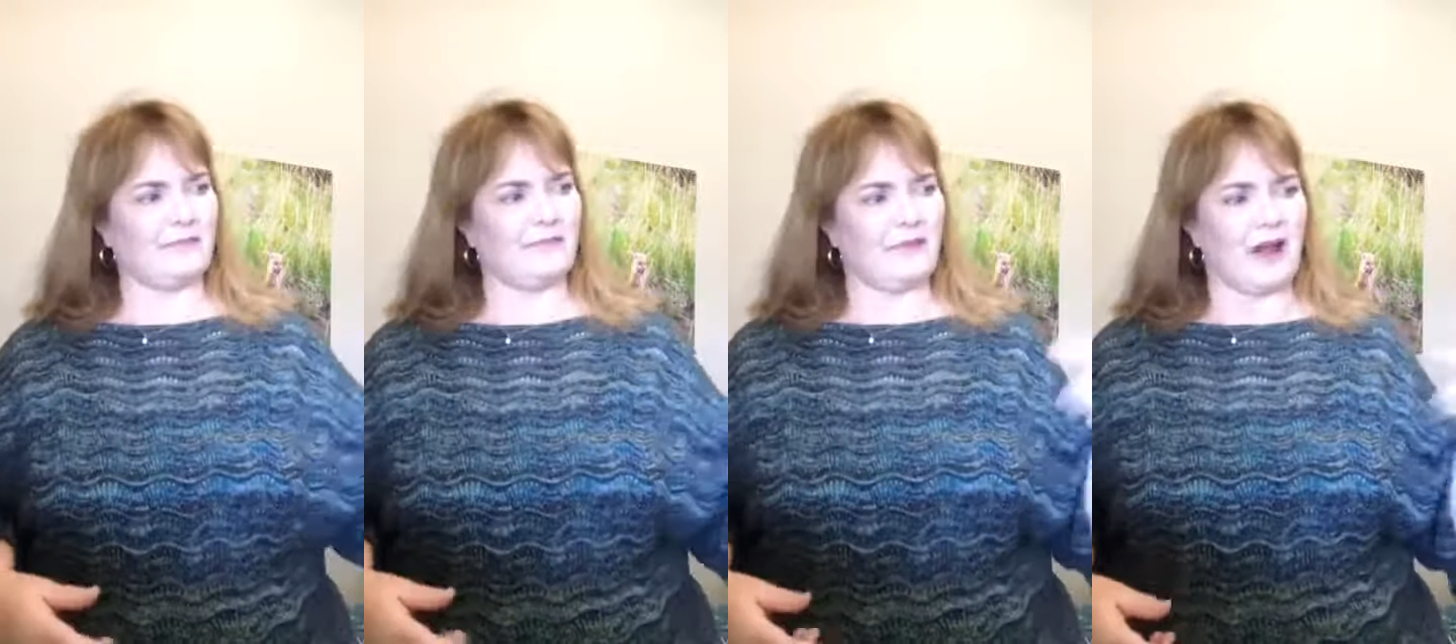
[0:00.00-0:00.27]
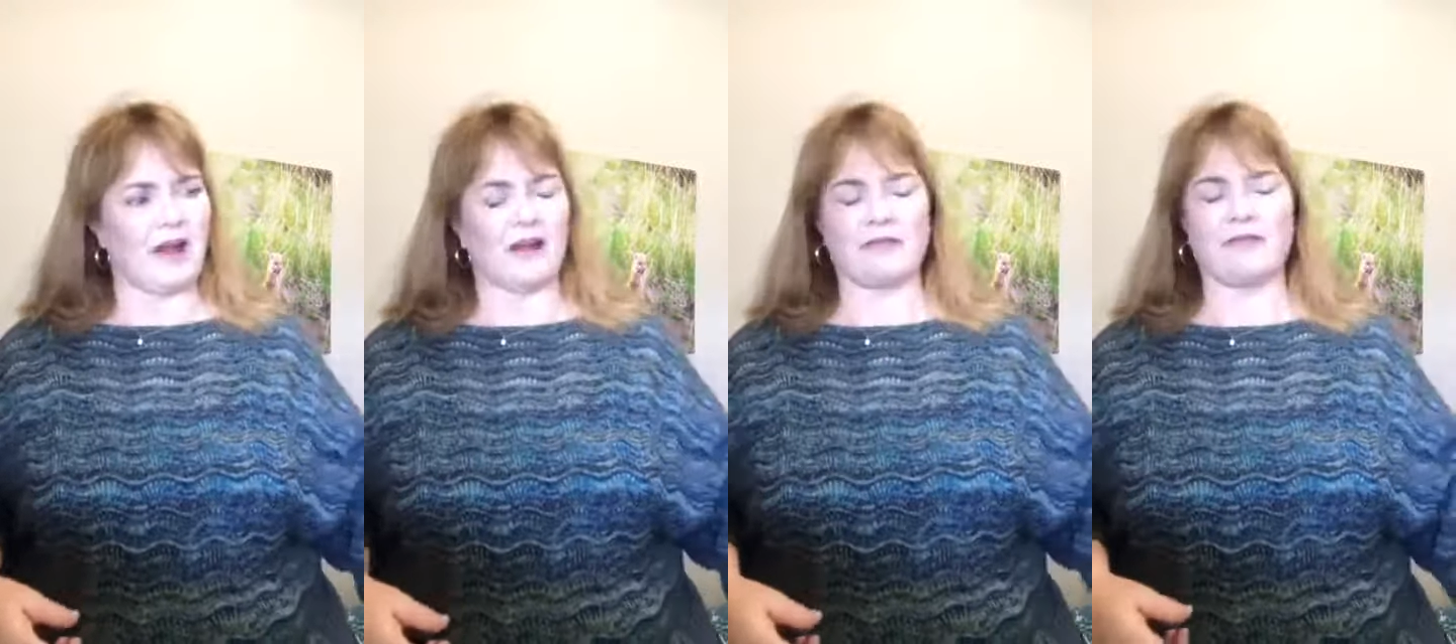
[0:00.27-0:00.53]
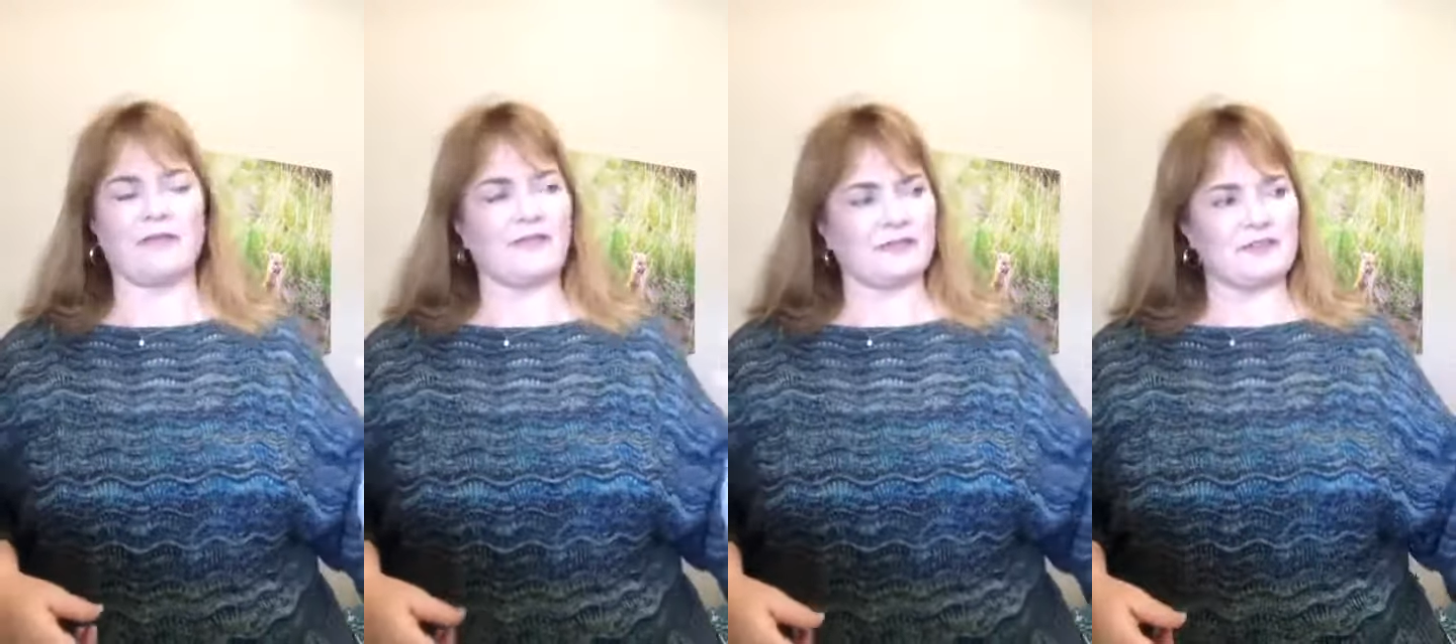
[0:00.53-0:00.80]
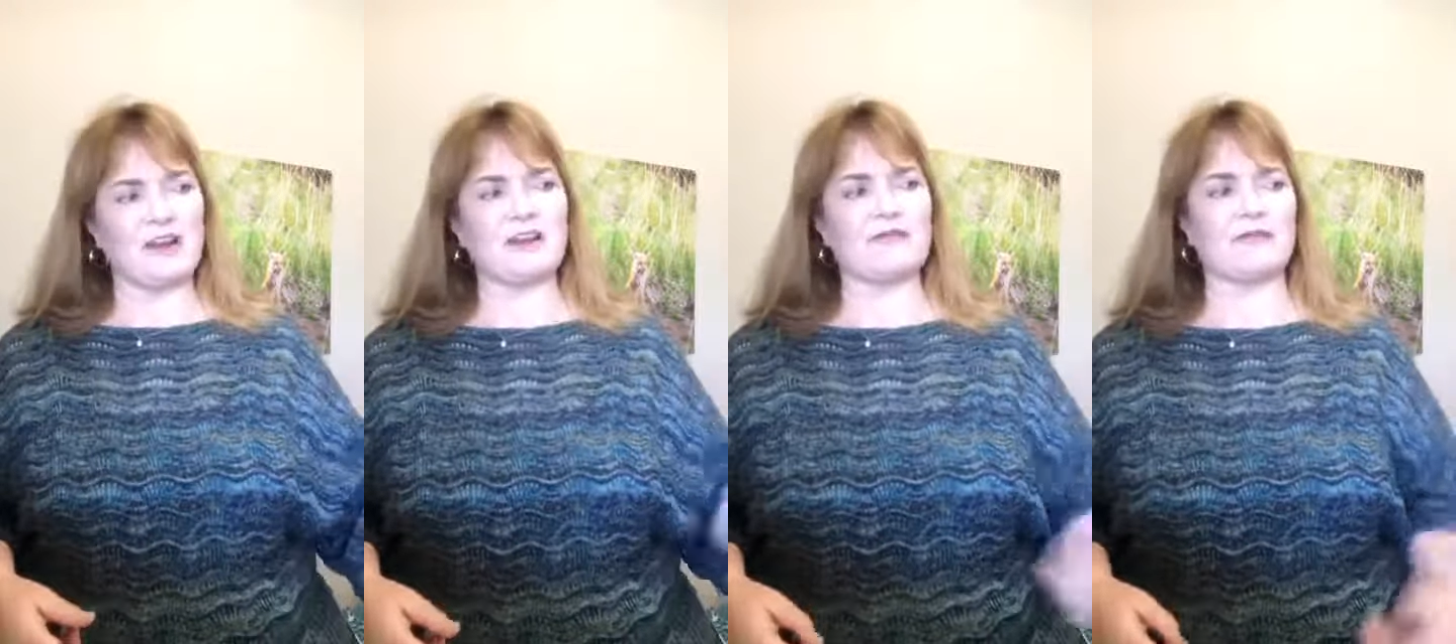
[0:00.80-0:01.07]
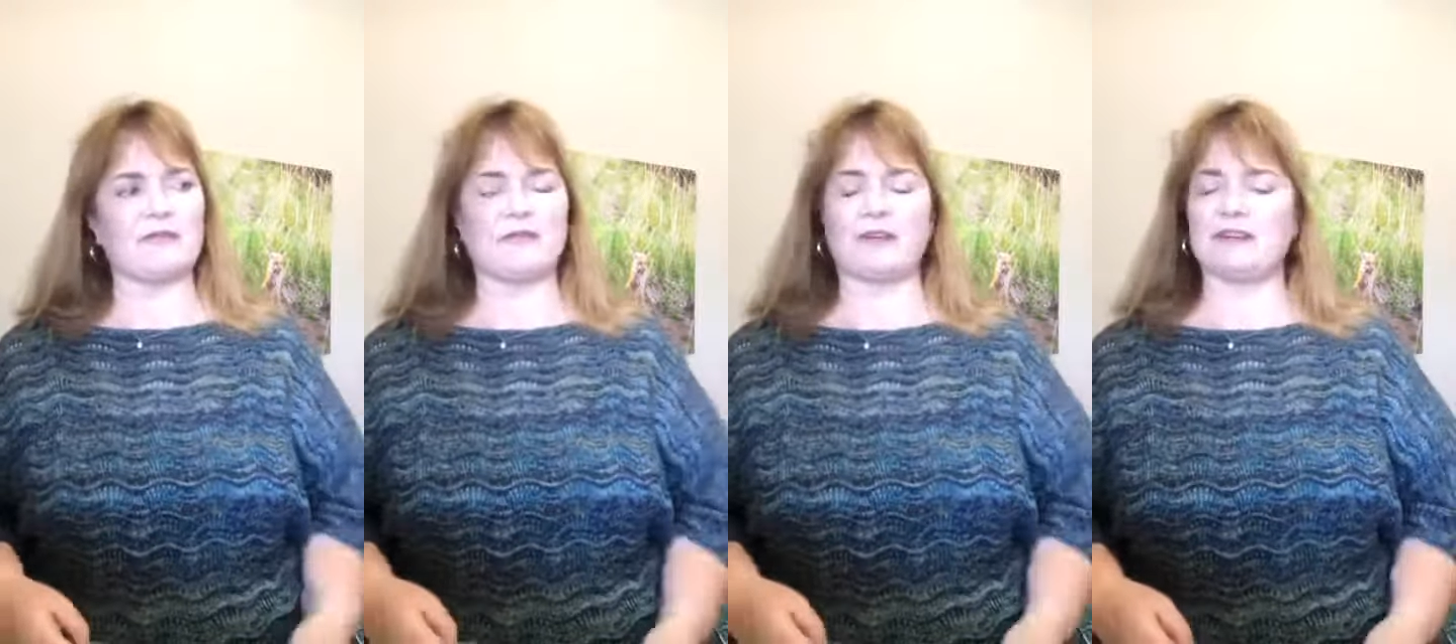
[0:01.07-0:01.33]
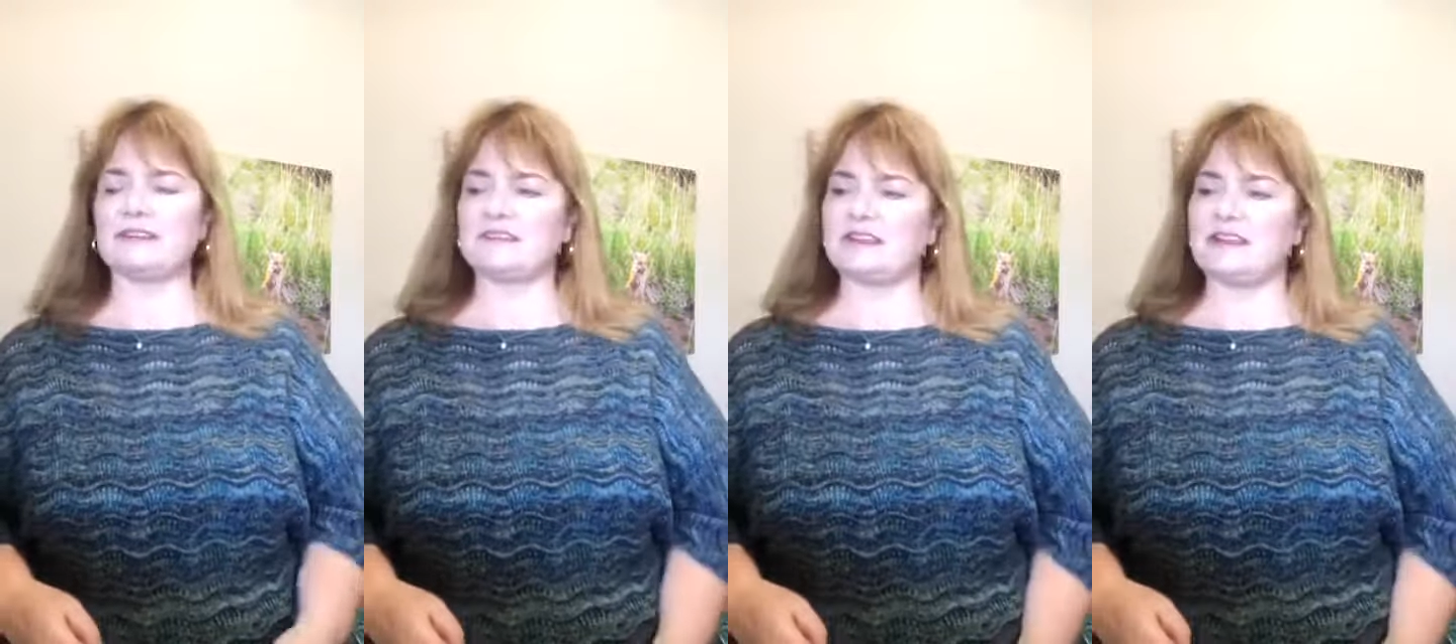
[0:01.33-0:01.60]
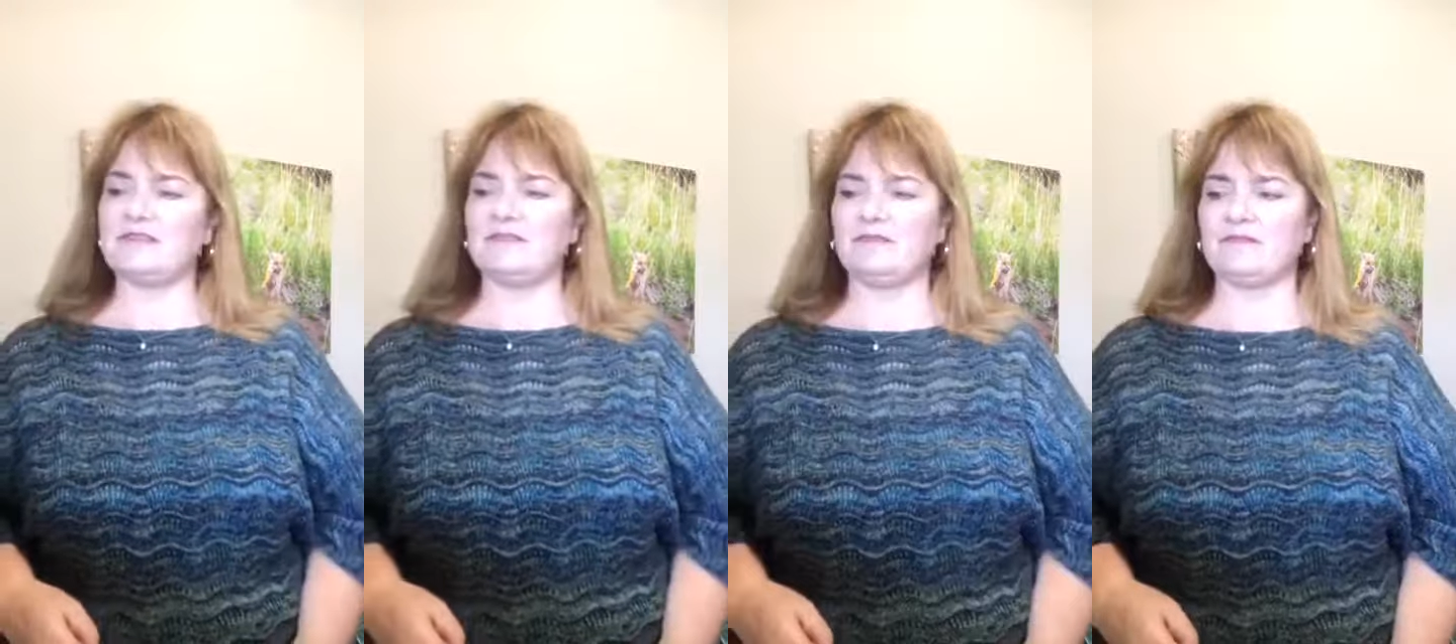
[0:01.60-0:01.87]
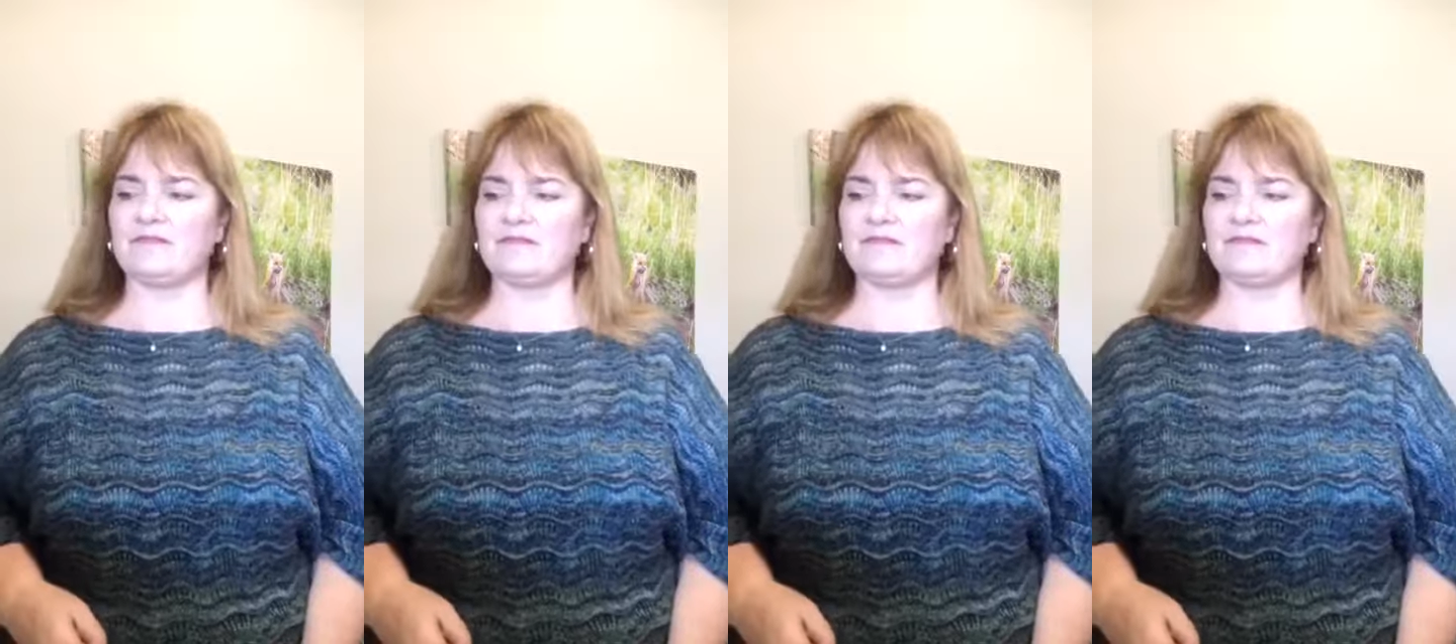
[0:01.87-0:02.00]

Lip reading: our photographer friend said,